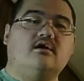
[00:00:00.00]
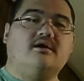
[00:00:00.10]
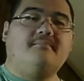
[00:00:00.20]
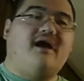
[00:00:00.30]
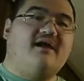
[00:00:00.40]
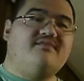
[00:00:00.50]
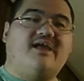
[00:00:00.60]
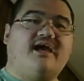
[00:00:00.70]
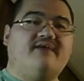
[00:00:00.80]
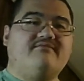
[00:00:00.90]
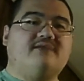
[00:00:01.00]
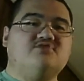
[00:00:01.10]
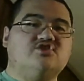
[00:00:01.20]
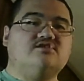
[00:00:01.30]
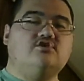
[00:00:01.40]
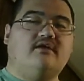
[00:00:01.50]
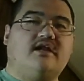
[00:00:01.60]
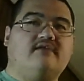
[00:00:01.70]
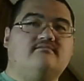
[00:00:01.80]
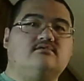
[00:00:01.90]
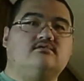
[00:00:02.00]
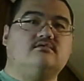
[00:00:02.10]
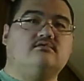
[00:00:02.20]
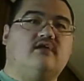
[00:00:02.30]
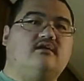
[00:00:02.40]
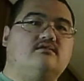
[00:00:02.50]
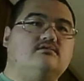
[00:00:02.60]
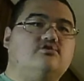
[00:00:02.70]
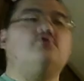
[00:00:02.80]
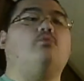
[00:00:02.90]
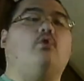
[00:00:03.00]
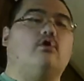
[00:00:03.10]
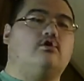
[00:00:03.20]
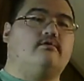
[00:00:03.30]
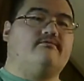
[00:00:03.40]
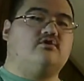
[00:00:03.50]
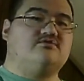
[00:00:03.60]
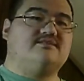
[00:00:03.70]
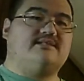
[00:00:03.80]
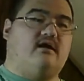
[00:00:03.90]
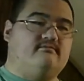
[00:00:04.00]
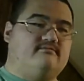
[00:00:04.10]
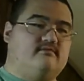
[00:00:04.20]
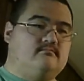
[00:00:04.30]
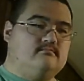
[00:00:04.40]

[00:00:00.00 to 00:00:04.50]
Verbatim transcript: come on, they have options you can have. And you're like, you order for yourself.